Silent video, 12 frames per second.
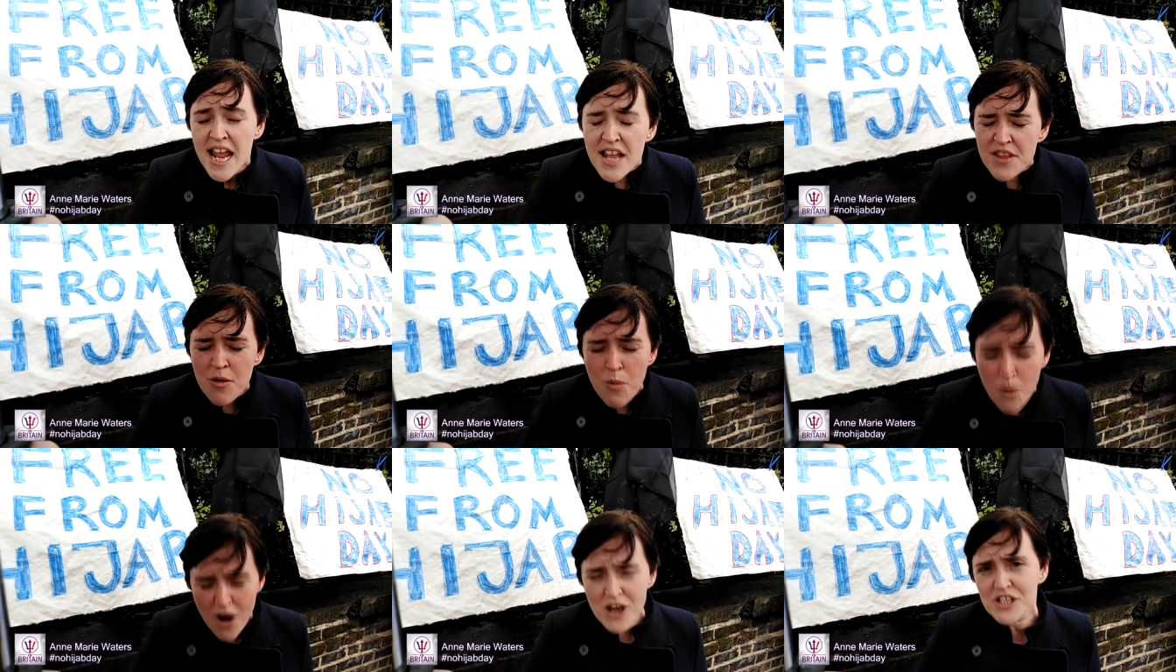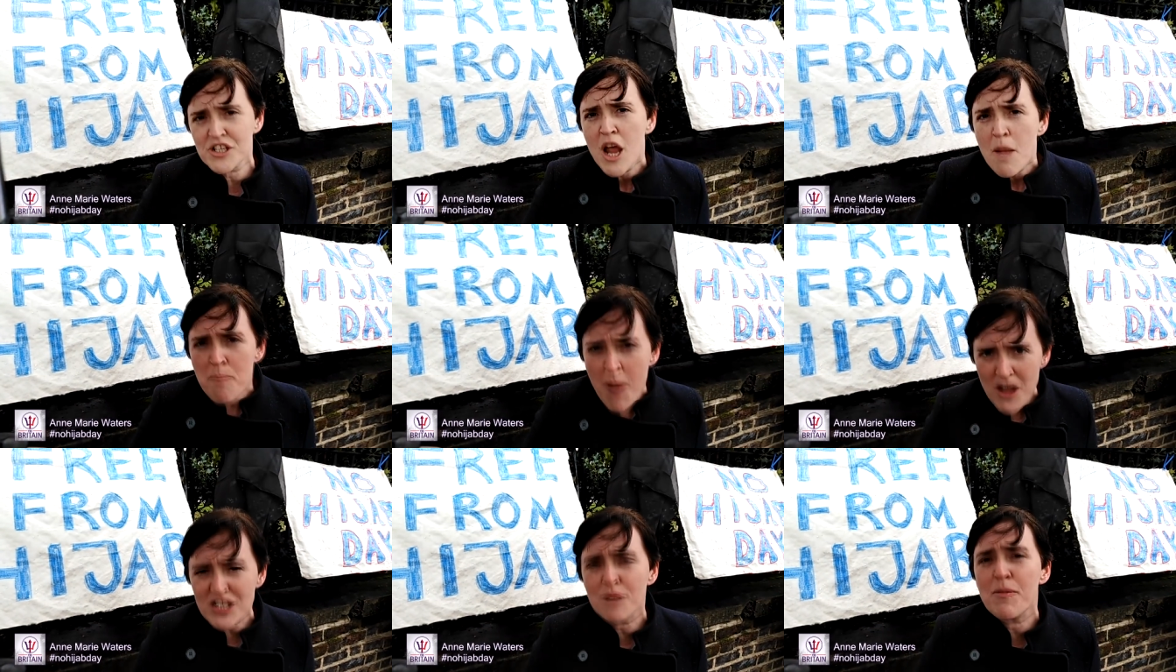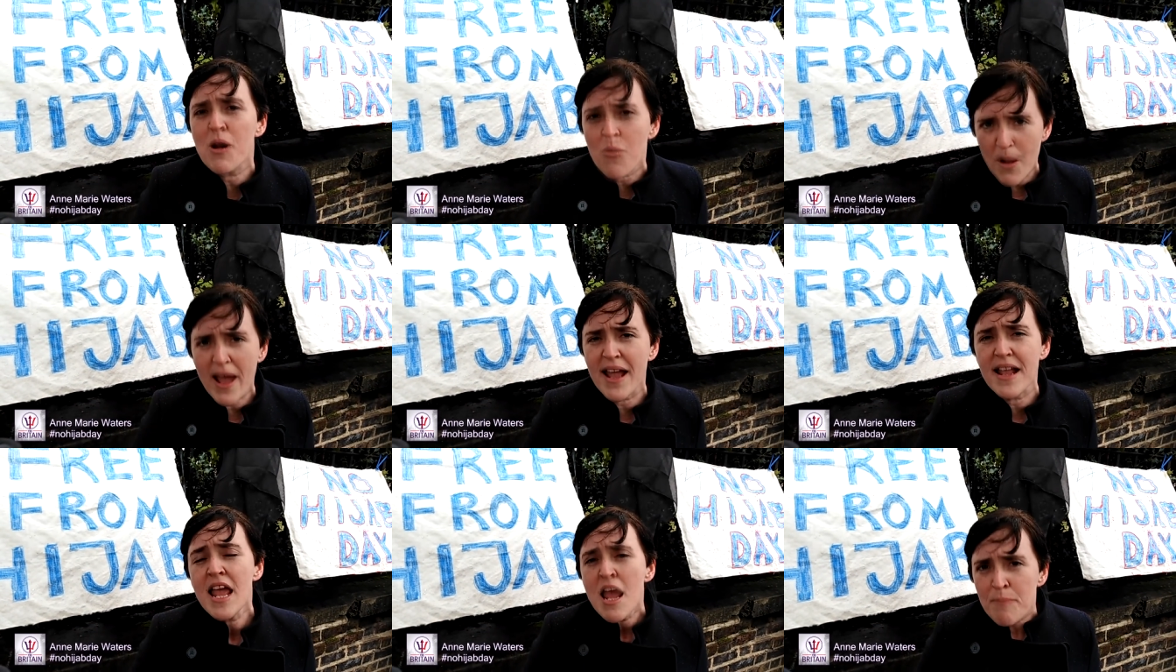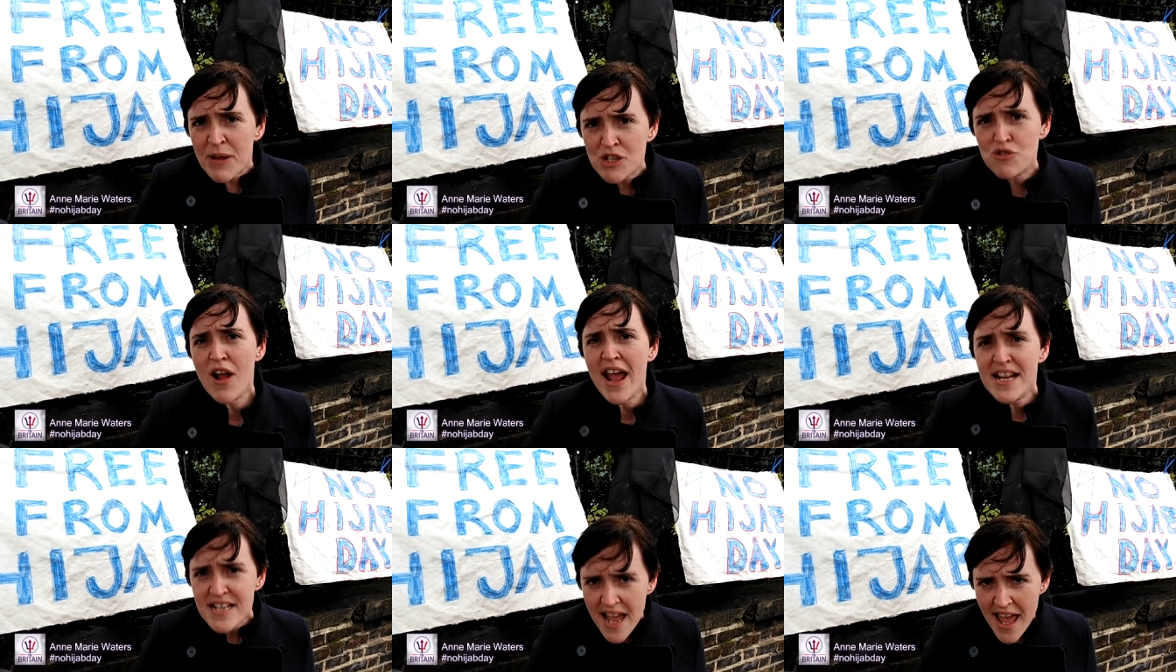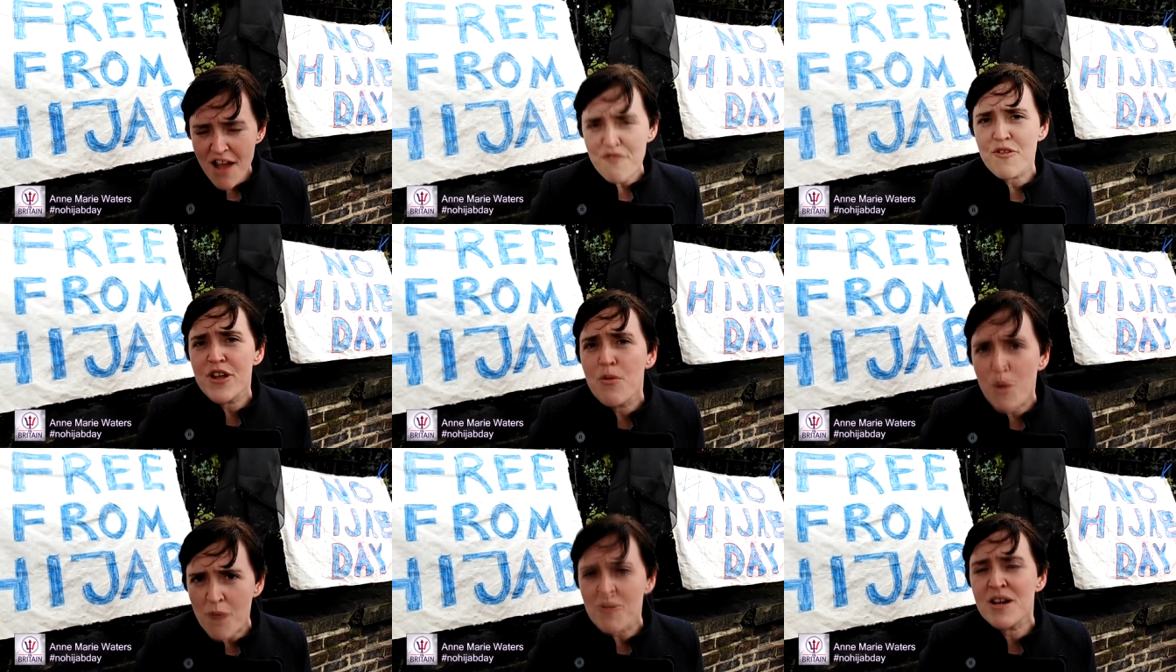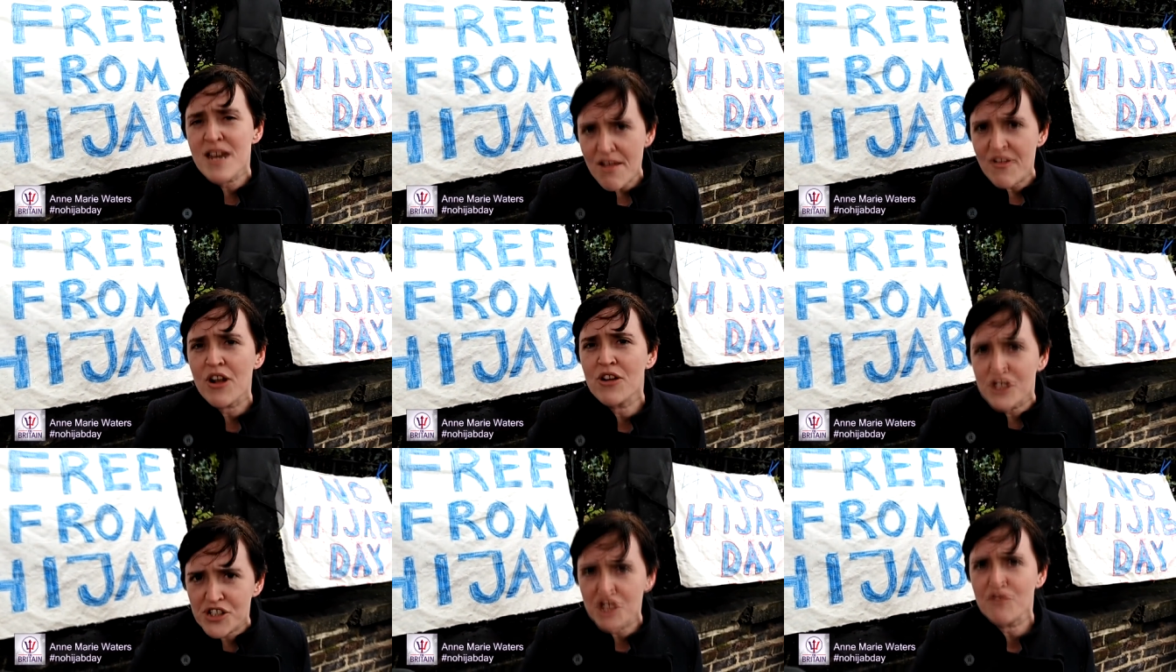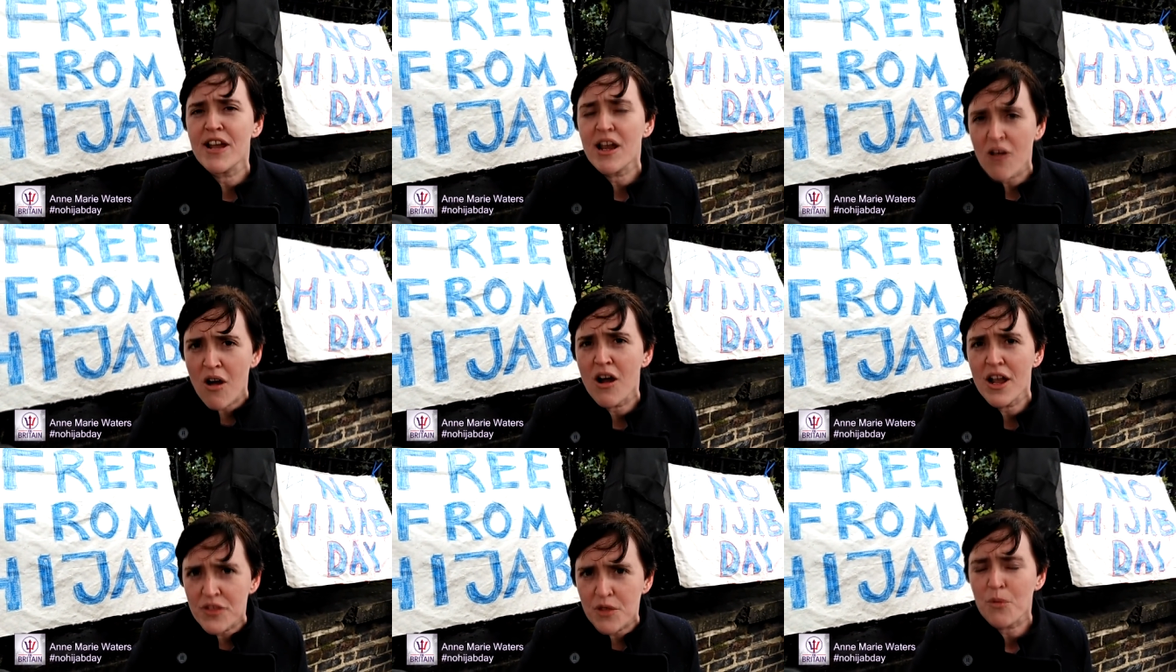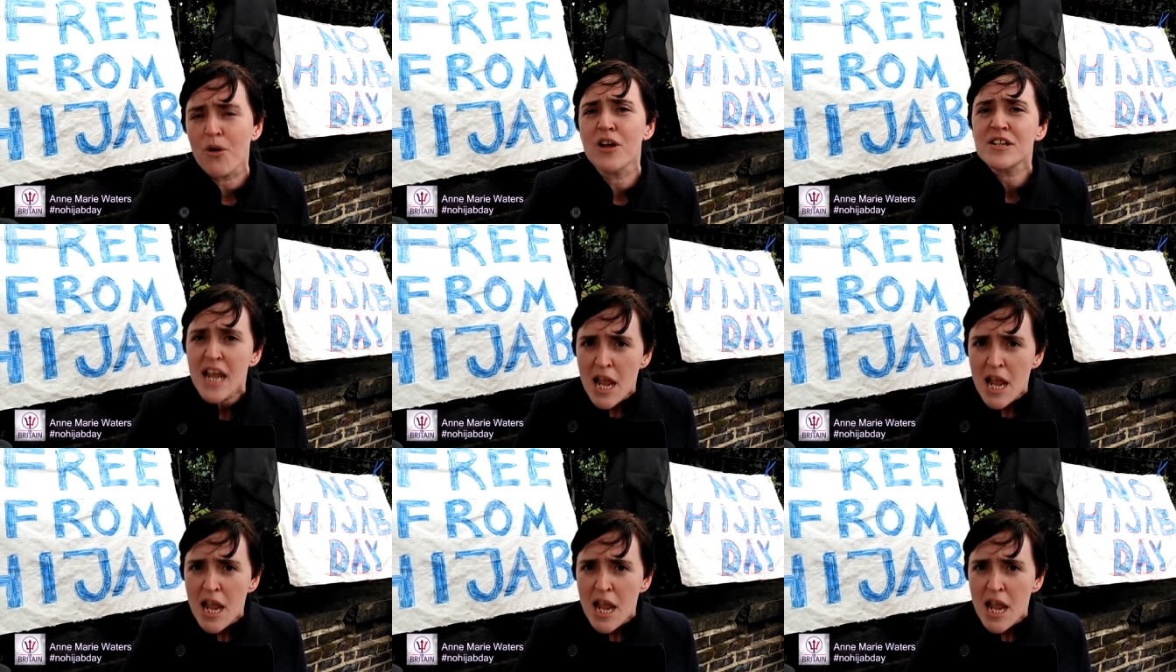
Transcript: in the worst possible way betrayed every woman living under Sharia law in the world,